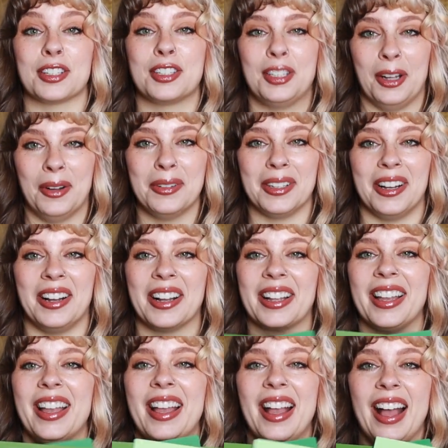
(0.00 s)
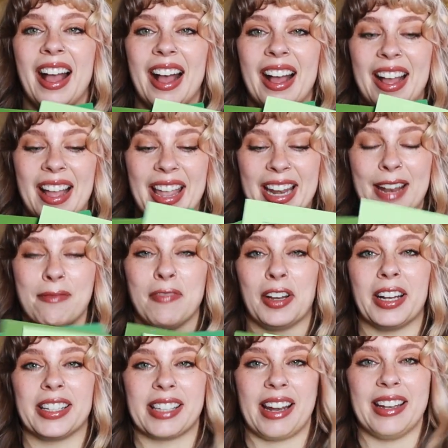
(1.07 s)
so long uh, and I'm very
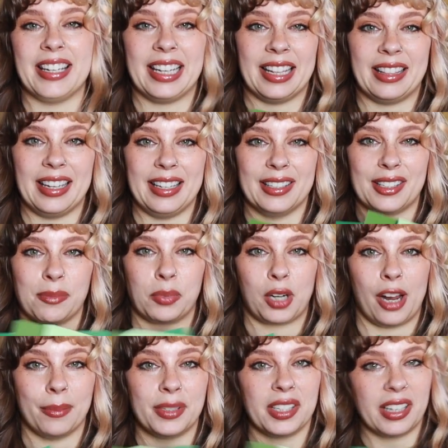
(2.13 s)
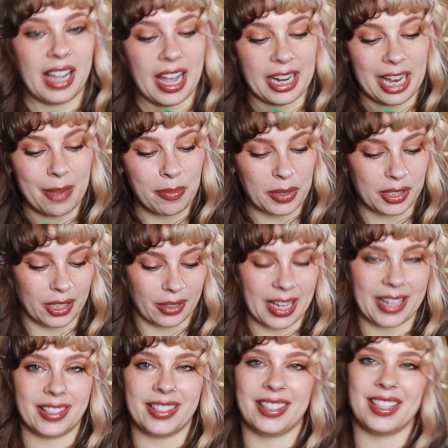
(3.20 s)
excited to get these prompts cut up. So
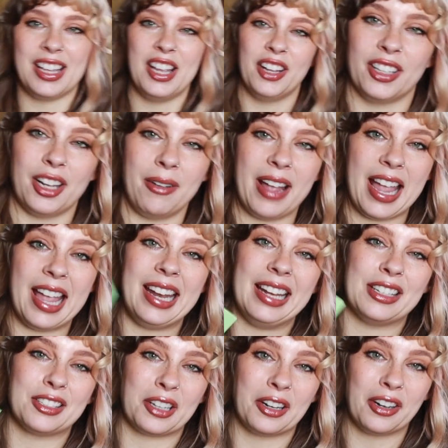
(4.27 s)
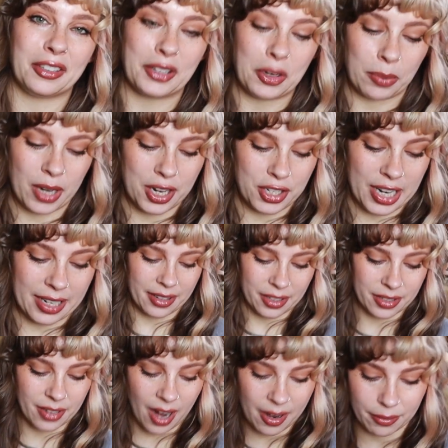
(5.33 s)
let's go ahead and start our little project.
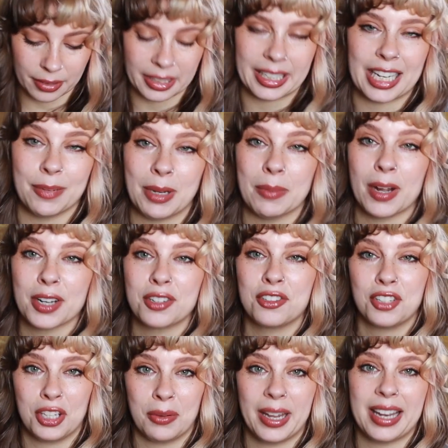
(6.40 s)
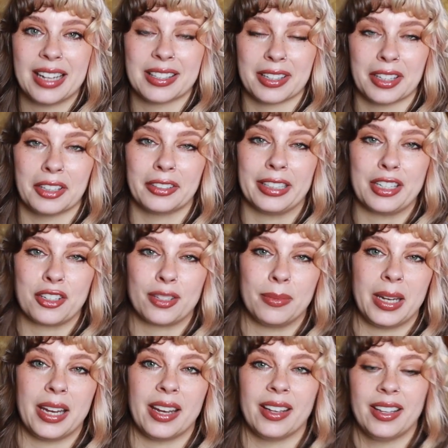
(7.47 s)
There's not really gonna be much to it. It's literally just
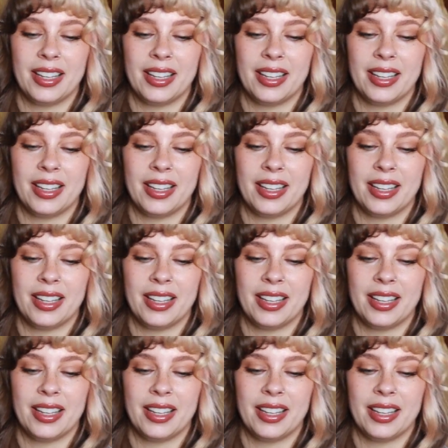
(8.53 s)
me,